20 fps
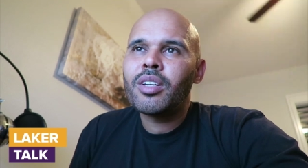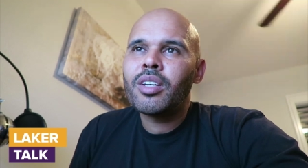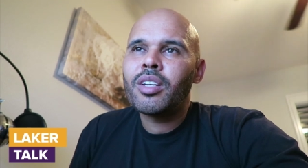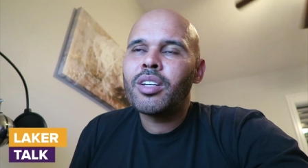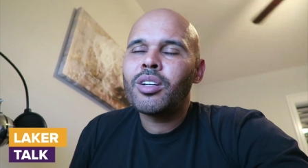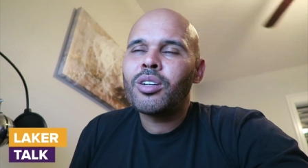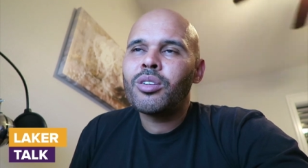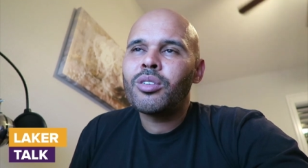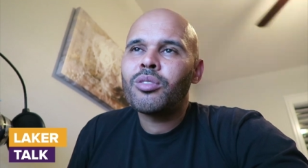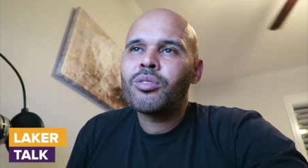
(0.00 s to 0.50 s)
you
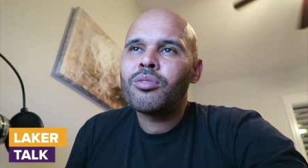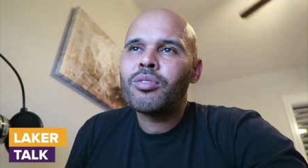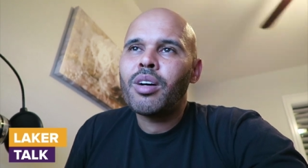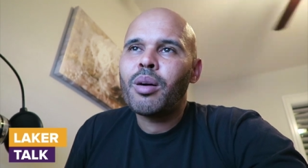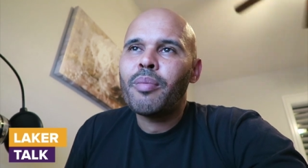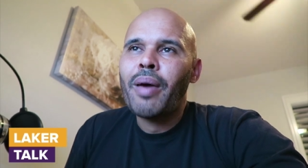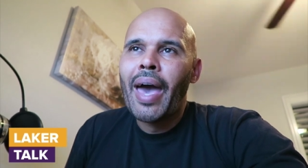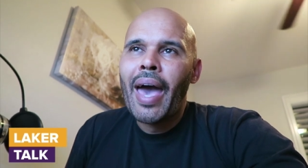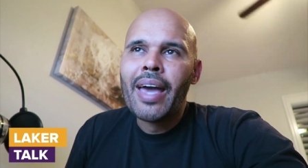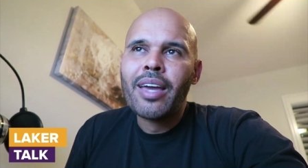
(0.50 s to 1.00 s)
know
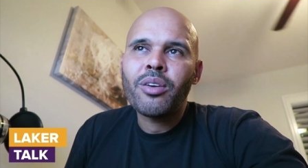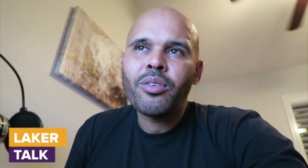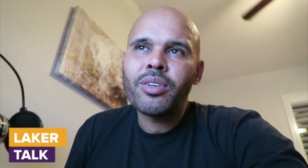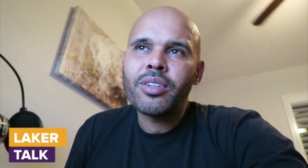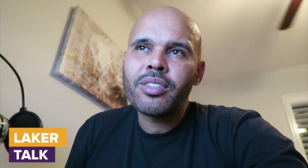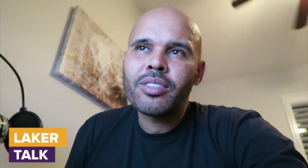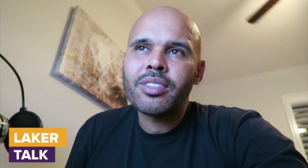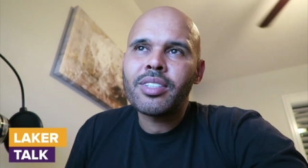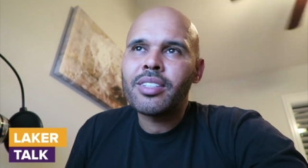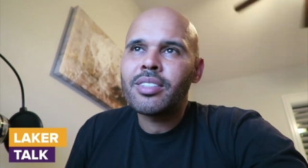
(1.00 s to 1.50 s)
I'm accurate in
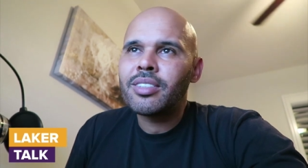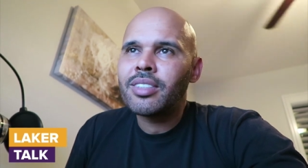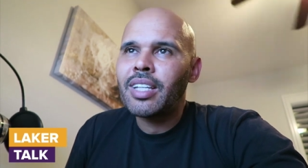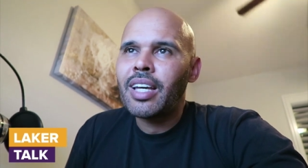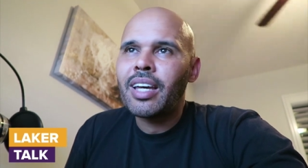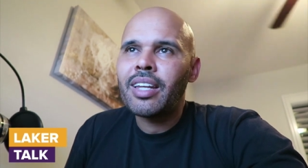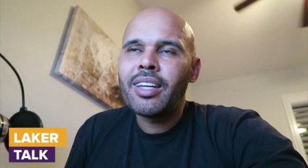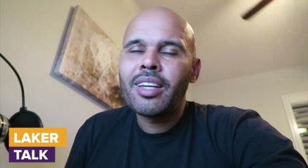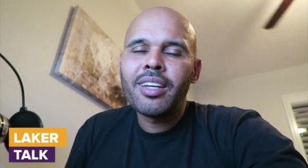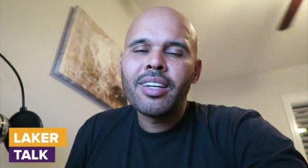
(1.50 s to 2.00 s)
the sense
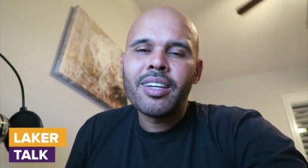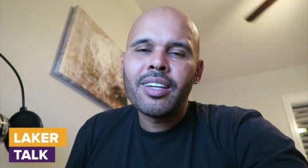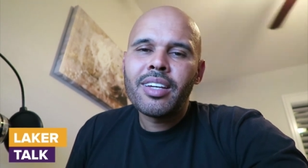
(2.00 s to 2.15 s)
that